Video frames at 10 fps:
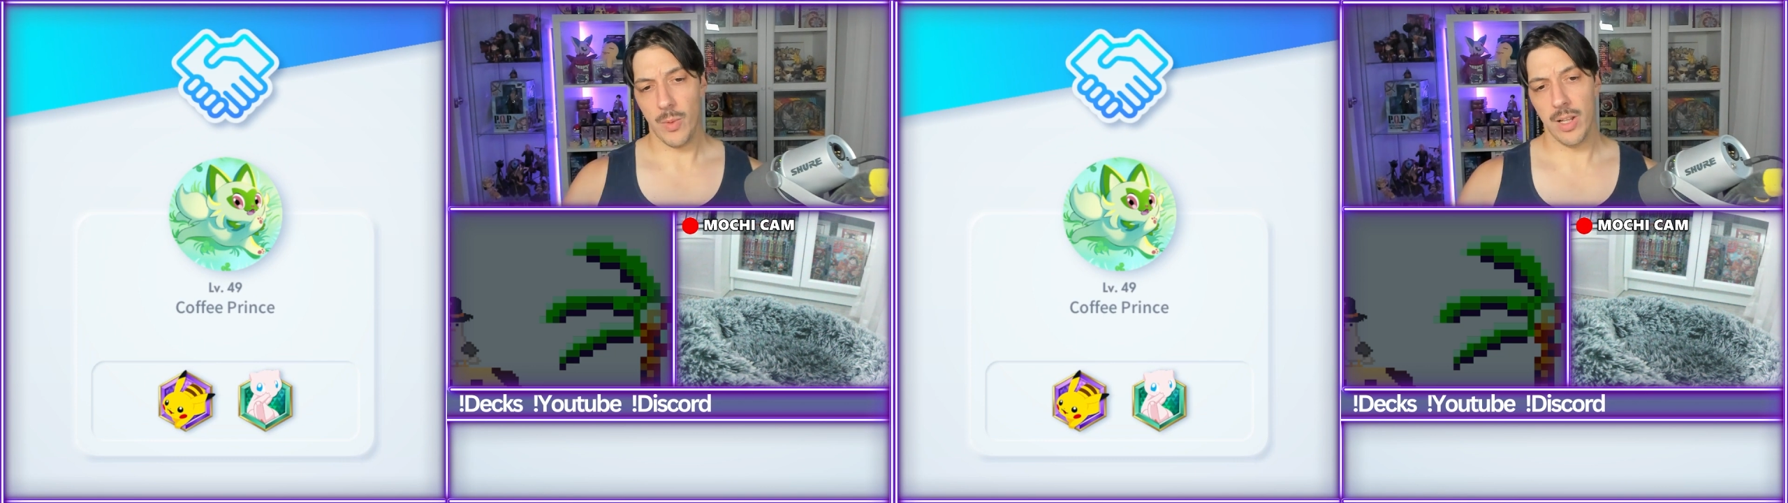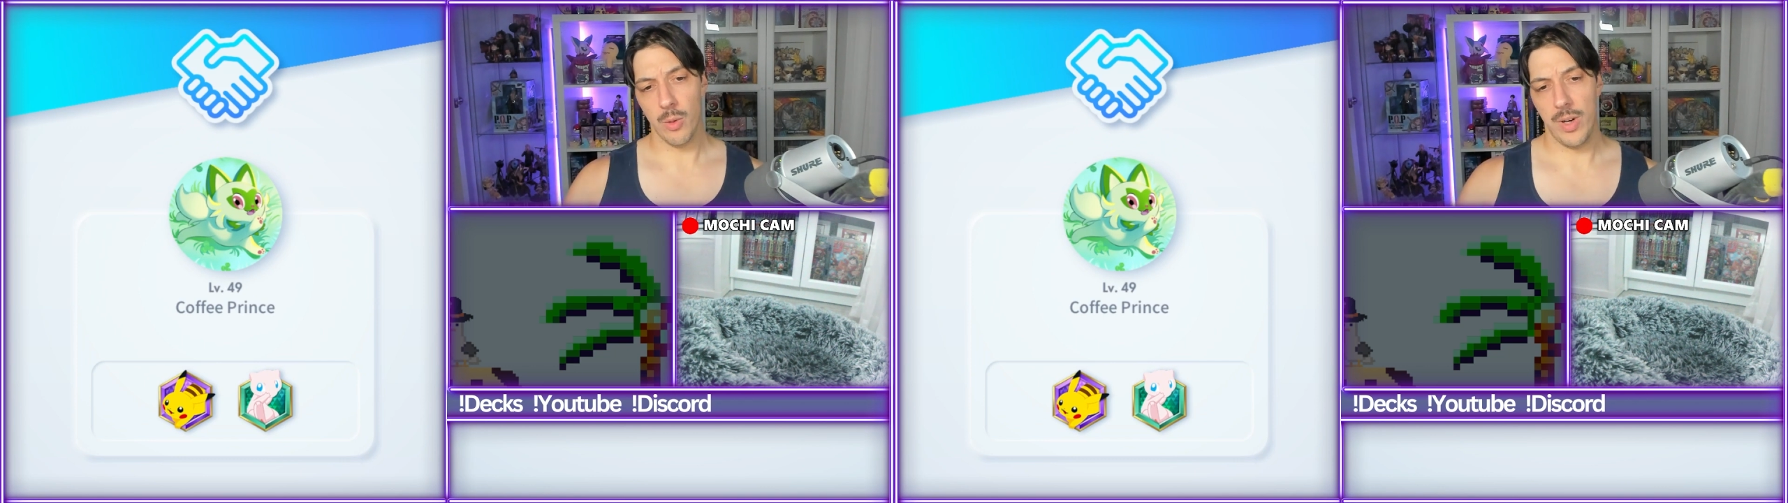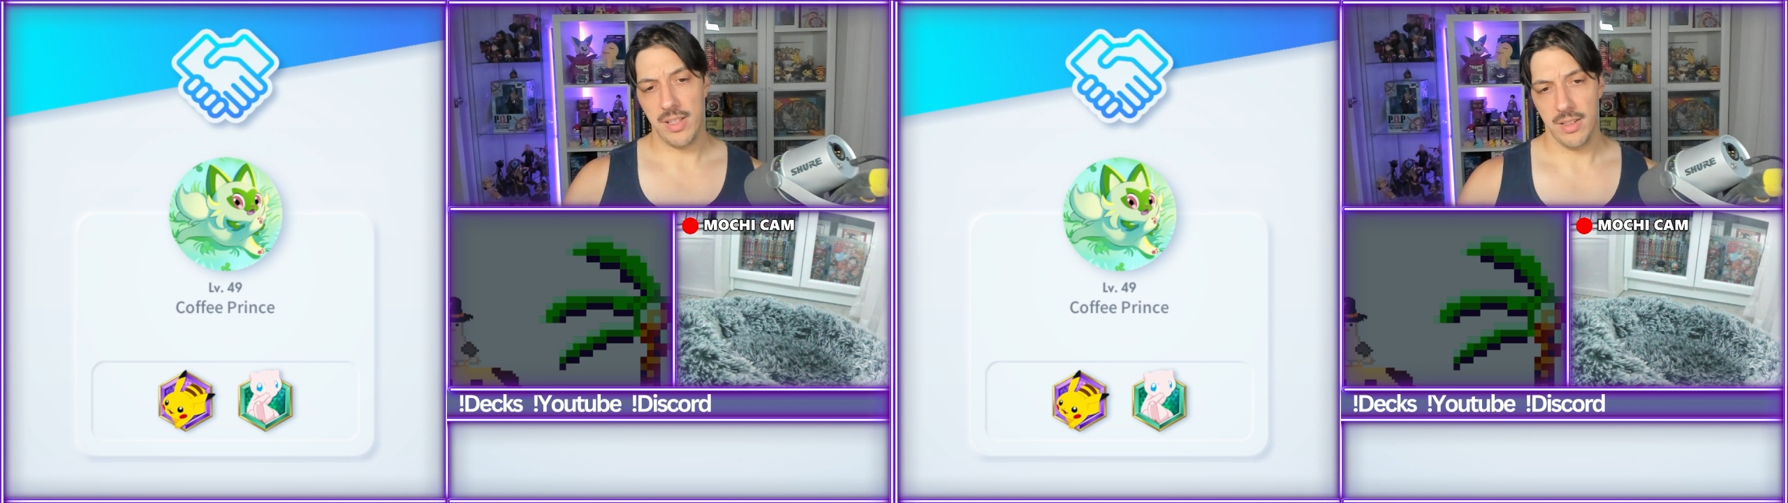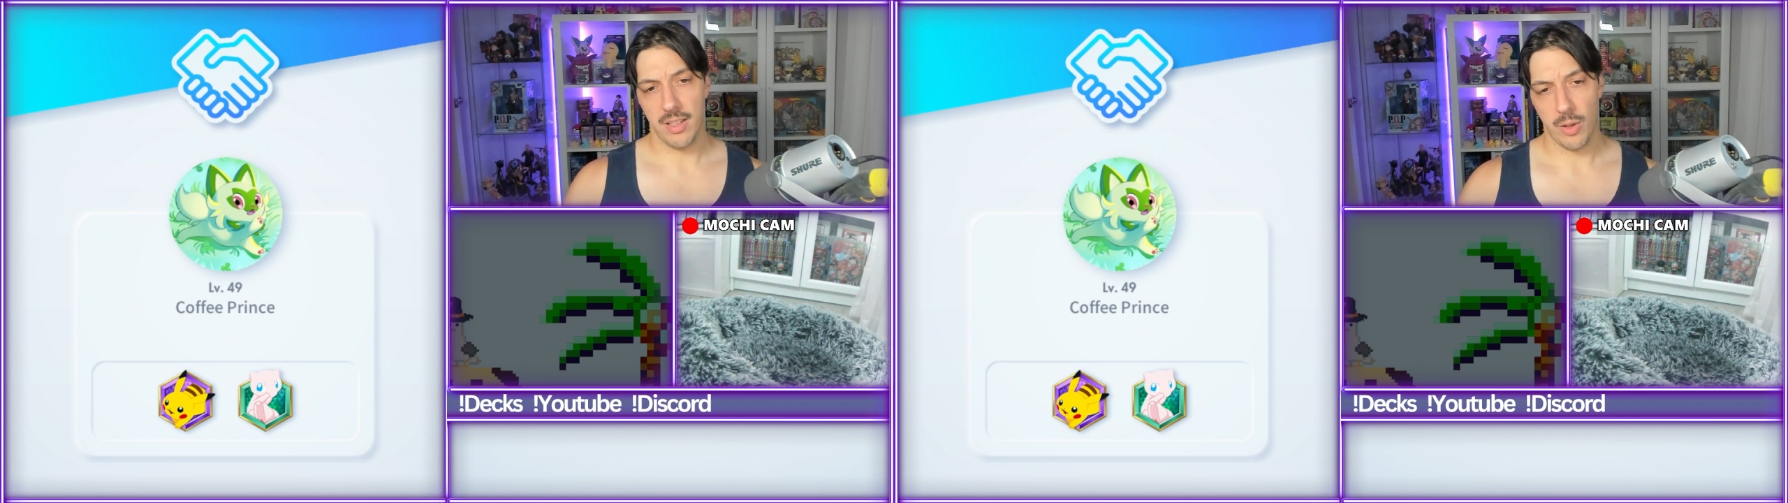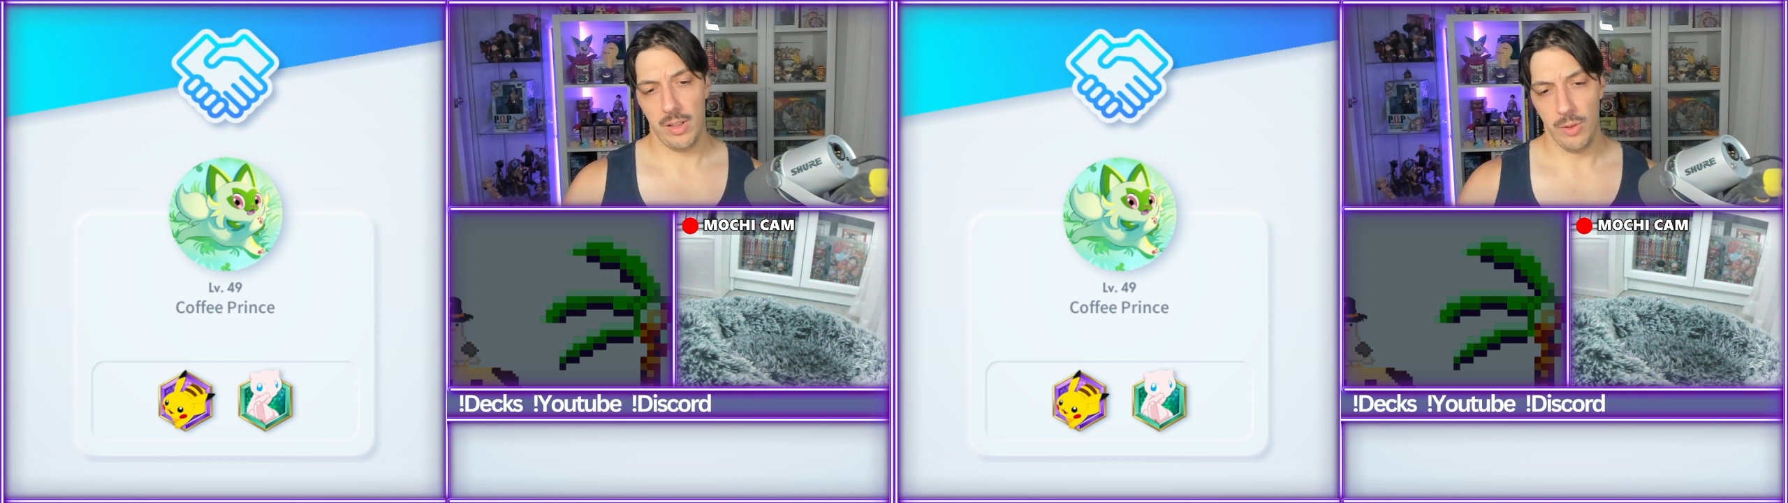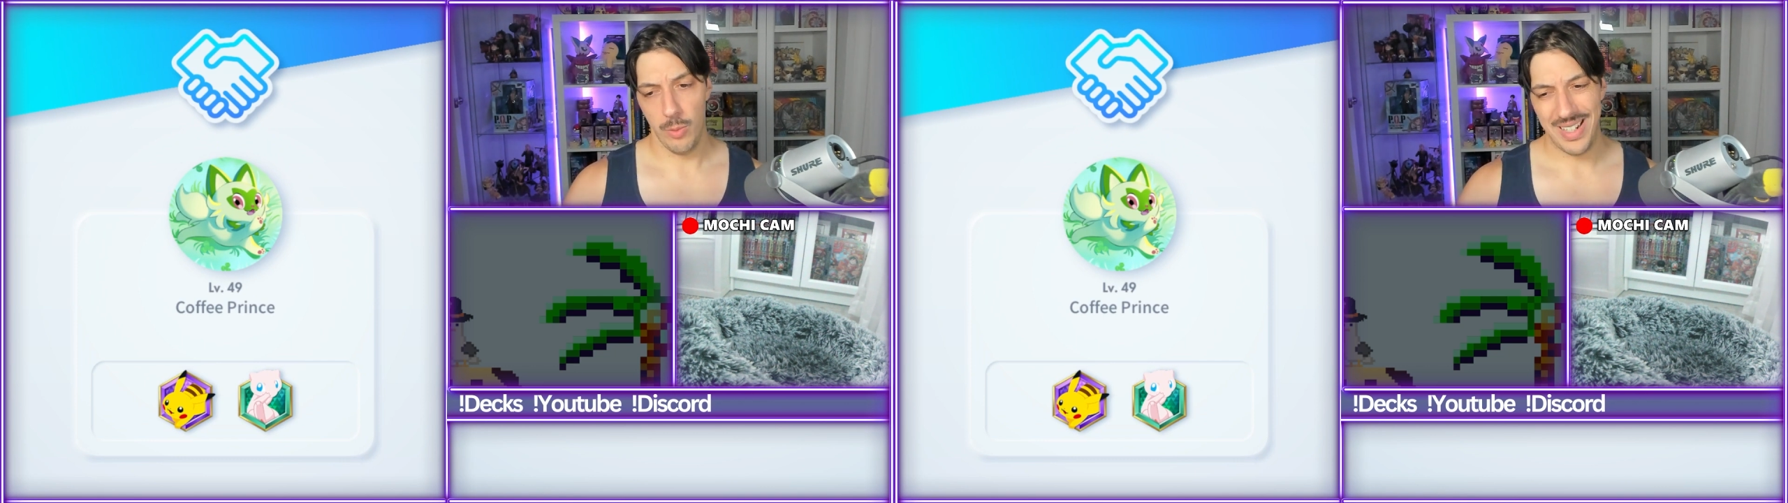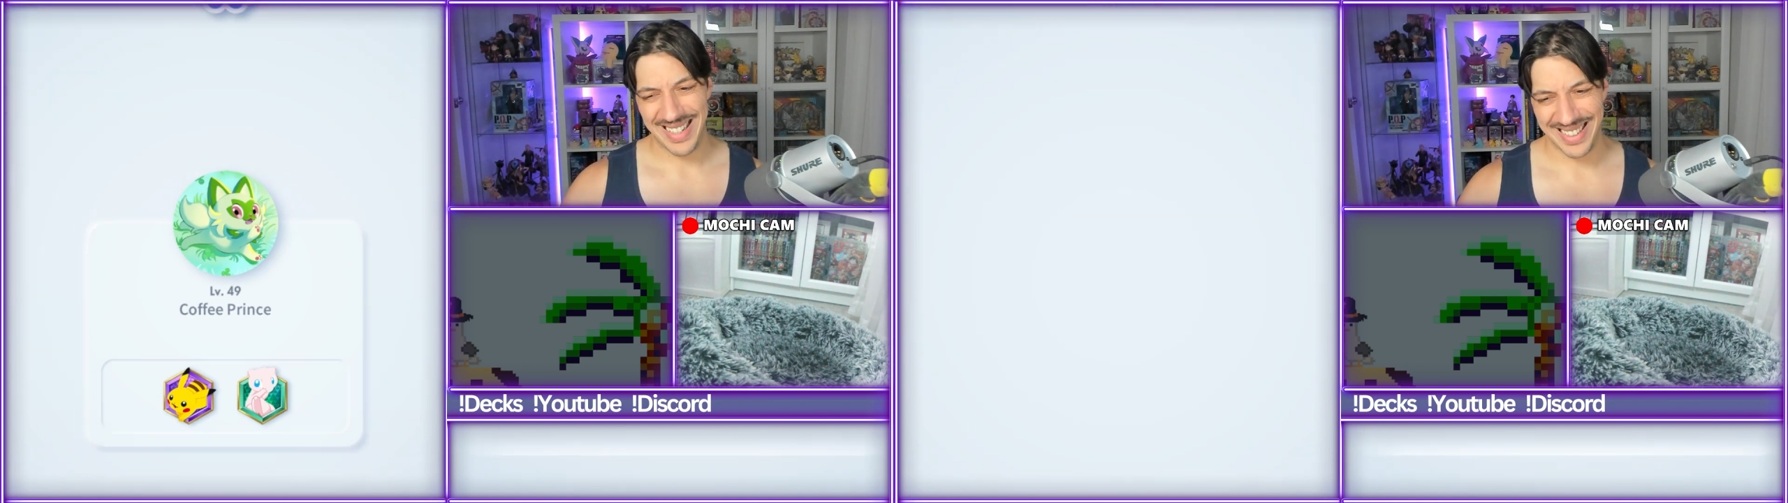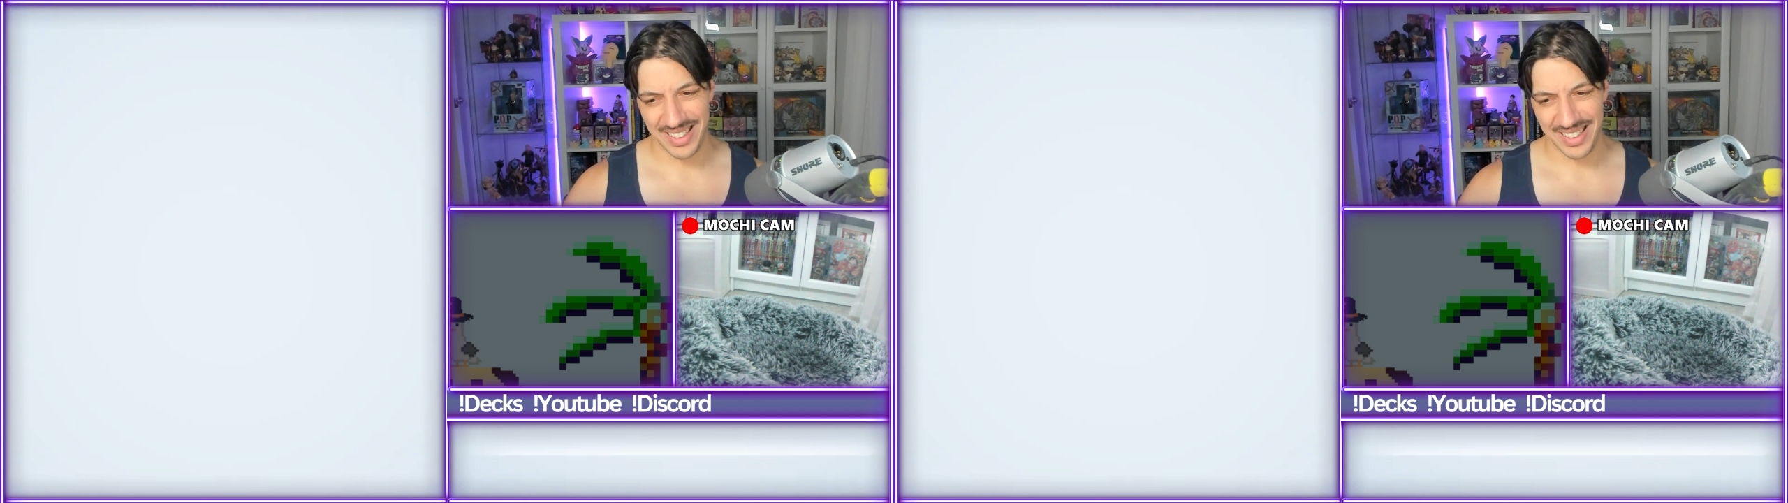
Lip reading: one of the reasons it's got a little bit